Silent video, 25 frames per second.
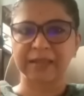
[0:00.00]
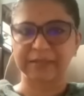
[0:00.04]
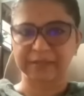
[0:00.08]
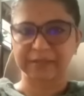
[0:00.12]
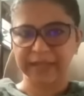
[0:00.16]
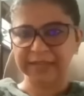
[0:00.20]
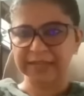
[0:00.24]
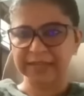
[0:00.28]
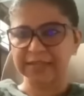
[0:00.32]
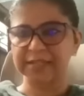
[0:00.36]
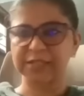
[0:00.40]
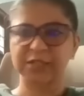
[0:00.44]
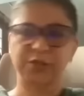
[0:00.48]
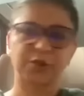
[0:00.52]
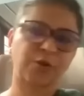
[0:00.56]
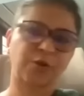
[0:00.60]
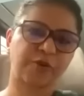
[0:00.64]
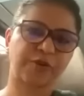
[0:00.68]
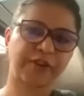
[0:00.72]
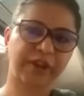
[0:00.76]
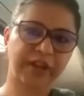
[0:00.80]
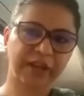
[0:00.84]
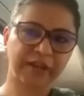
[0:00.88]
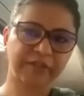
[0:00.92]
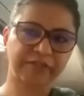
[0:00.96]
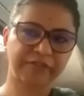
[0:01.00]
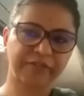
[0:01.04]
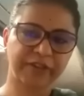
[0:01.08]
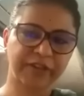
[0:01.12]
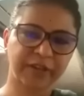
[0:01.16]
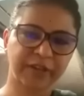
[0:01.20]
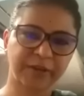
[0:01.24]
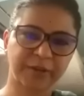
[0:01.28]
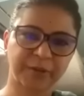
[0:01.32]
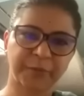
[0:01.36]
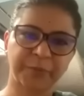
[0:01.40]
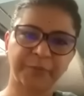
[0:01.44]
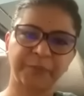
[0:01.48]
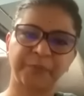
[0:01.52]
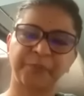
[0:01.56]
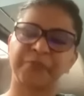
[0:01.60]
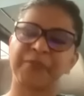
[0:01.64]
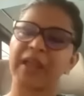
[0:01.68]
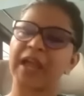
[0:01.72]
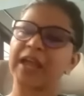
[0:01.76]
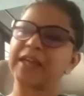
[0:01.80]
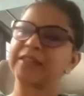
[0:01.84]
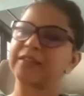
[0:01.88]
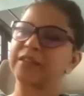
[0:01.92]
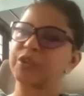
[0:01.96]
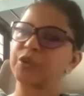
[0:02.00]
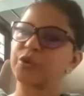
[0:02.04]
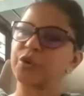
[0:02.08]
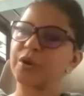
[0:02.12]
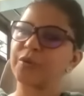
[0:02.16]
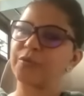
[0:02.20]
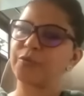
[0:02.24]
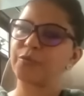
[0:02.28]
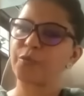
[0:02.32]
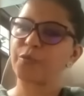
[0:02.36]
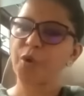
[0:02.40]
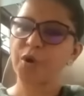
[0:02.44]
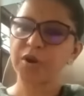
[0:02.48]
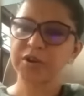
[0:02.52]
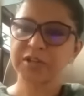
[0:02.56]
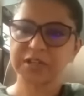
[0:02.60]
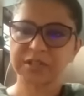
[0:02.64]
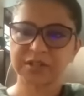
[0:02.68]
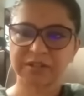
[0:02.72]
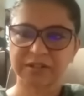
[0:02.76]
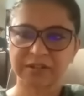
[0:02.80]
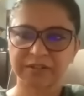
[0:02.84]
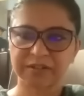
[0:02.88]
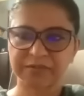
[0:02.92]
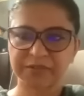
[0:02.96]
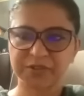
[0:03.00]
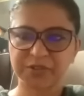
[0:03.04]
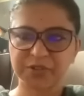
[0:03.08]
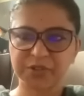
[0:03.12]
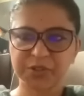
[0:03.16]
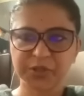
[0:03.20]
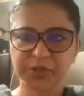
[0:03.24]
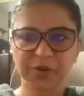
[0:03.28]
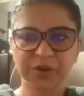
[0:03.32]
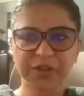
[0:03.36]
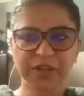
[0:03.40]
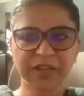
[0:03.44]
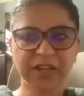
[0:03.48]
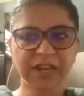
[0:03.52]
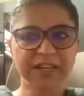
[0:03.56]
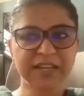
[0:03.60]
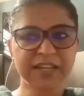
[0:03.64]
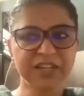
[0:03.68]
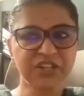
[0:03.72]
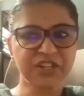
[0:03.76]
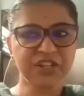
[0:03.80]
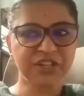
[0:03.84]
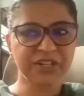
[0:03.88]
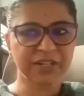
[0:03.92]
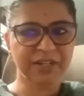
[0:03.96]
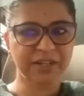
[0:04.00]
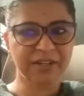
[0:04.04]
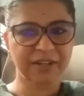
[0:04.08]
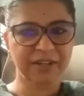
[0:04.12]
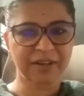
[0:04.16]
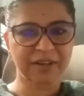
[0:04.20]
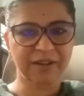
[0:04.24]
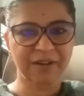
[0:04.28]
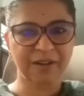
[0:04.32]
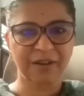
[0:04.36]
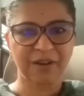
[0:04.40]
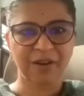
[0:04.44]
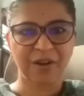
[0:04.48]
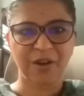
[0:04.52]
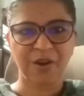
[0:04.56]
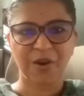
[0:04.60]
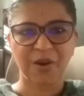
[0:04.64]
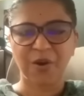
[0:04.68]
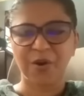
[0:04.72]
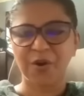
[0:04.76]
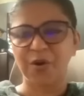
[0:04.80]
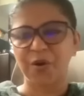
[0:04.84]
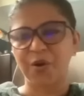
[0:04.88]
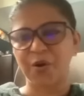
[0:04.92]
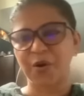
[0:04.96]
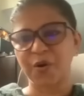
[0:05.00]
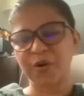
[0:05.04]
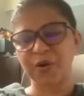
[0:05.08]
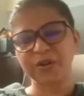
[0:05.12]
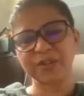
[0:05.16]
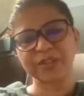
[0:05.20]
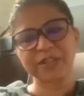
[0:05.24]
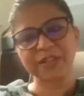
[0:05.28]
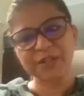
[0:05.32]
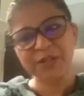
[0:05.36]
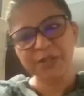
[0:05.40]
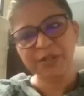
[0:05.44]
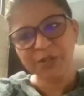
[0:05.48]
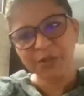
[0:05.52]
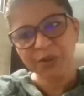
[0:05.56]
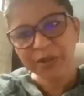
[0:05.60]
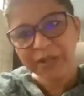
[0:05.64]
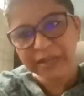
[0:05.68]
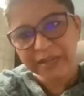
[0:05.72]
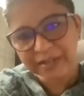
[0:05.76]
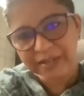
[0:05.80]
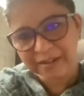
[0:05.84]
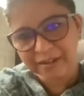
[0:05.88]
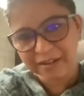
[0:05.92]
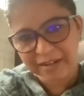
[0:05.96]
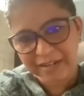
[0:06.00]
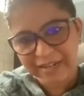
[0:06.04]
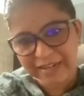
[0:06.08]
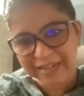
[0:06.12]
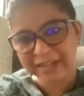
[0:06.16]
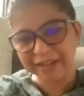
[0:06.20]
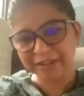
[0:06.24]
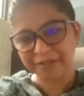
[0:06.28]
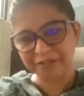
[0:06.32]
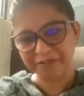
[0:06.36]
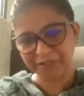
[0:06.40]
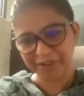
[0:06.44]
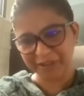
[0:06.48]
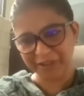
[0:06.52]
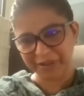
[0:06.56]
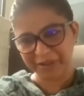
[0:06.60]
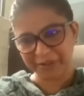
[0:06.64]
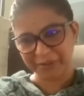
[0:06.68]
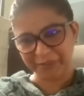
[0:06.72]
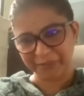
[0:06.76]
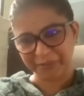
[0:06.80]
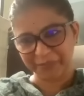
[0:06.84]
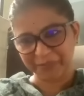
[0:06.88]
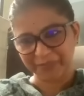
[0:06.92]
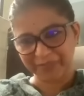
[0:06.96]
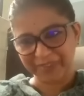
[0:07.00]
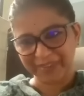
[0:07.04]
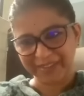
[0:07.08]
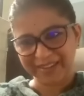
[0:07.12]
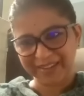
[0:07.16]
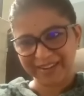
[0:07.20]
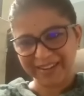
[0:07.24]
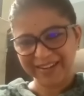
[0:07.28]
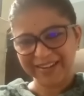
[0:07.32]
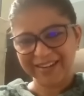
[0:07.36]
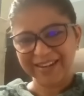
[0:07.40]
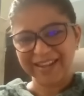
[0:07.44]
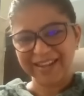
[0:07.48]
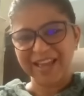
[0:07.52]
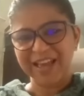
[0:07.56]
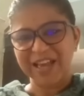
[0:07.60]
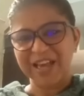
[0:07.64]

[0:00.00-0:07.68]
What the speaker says: that is your ring finger. And then you have water, which is your kanishtika, or that is your little finger, right?